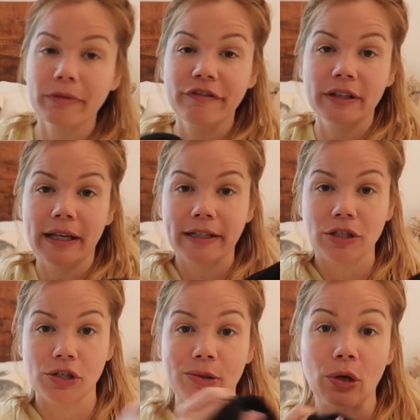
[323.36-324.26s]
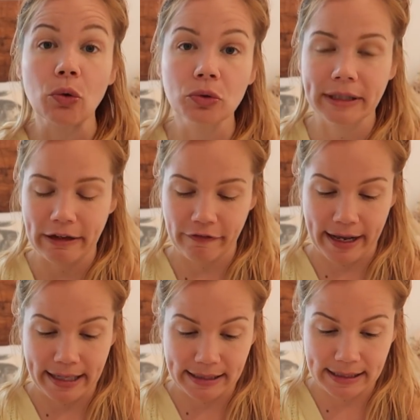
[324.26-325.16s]
would feel like to do an
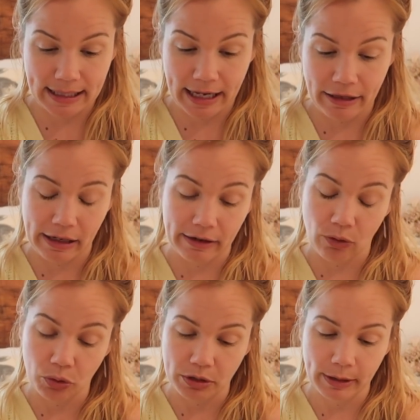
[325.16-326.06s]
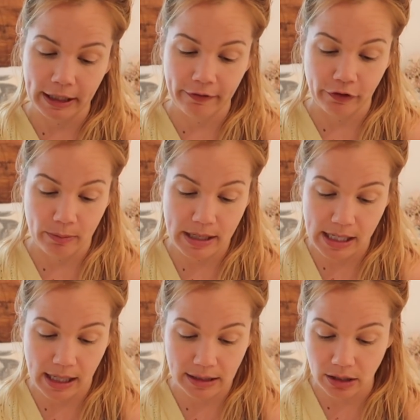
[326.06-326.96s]
OnlyFans. I think ultimately for me,
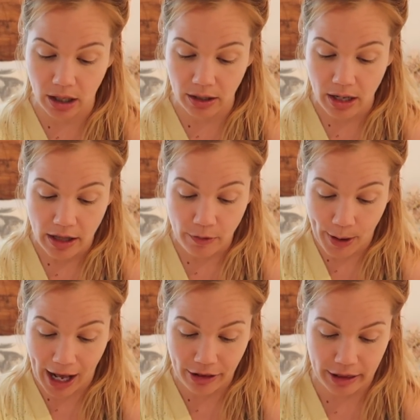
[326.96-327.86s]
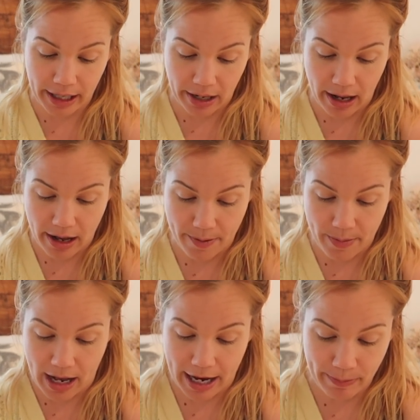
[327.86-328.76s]
that's not the path that
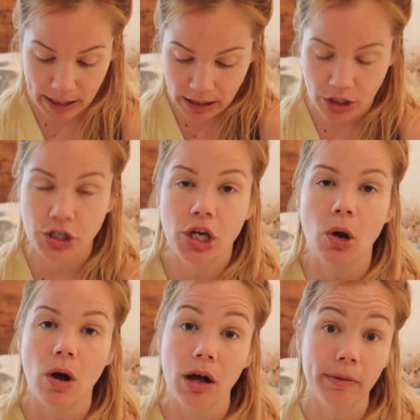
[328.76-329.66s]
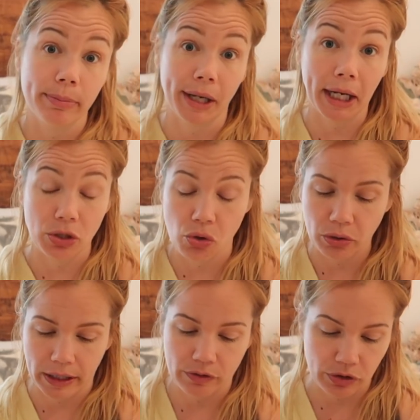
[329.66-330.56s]
um, I meant to go on, but I
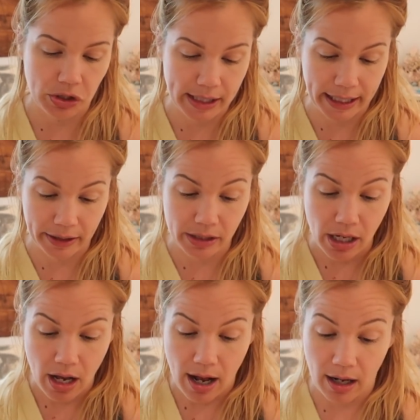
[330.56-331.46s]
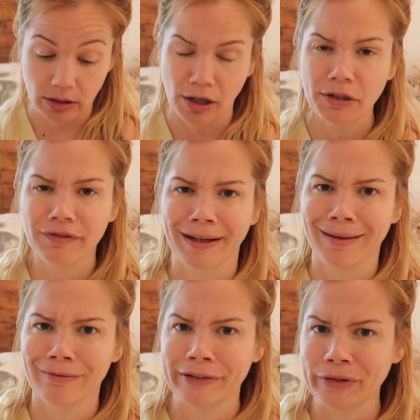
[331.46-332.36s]
totally understand. A lot of like
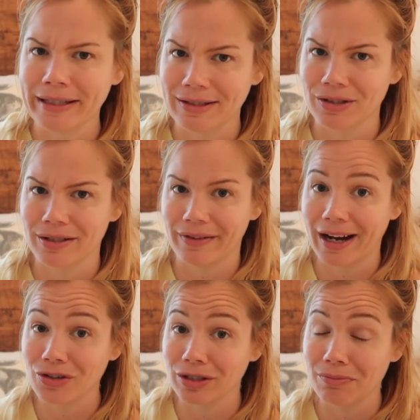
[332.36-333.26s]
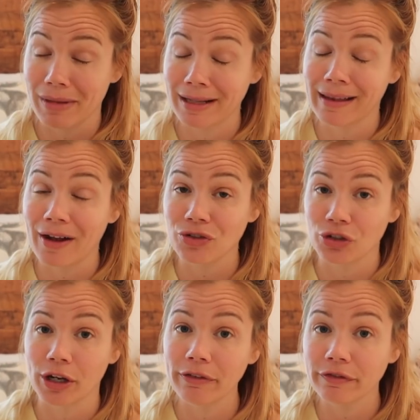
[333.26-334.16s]
influencers have actually made that
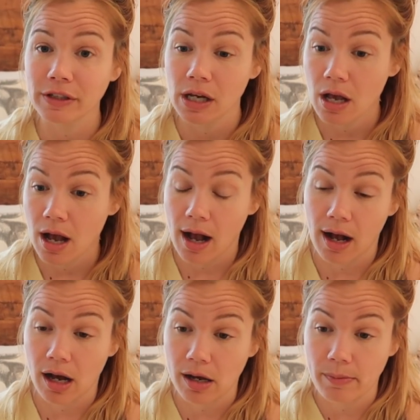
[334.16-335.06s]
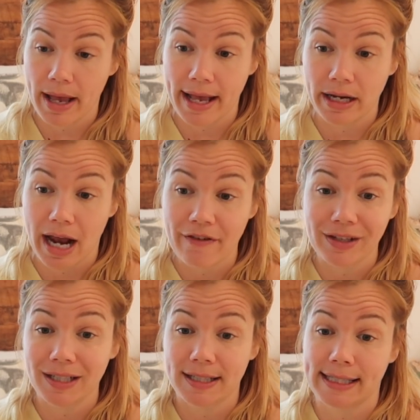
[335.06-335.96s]
shift um, and have
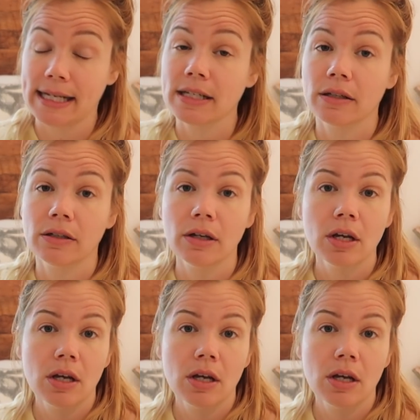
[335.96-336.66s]
extended